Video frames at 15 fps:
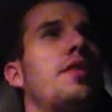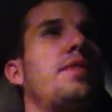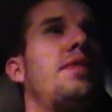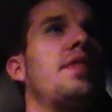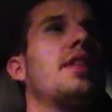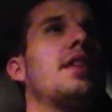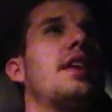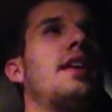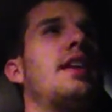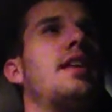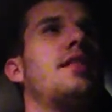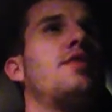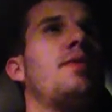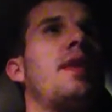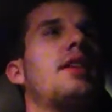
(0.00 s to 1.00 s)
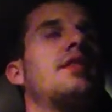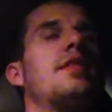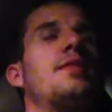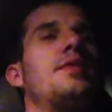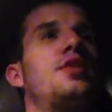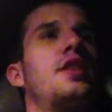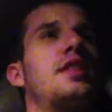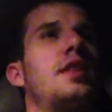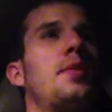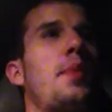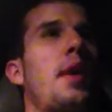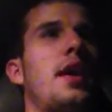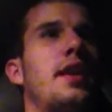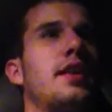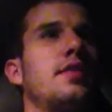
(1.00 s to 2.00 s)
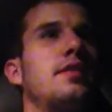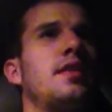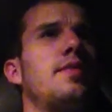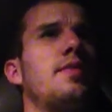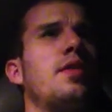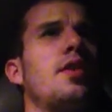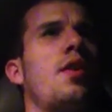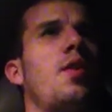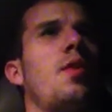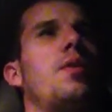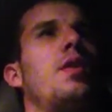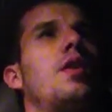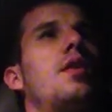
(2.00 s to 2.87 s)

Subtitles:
affiliated directly with JCPenney's, even though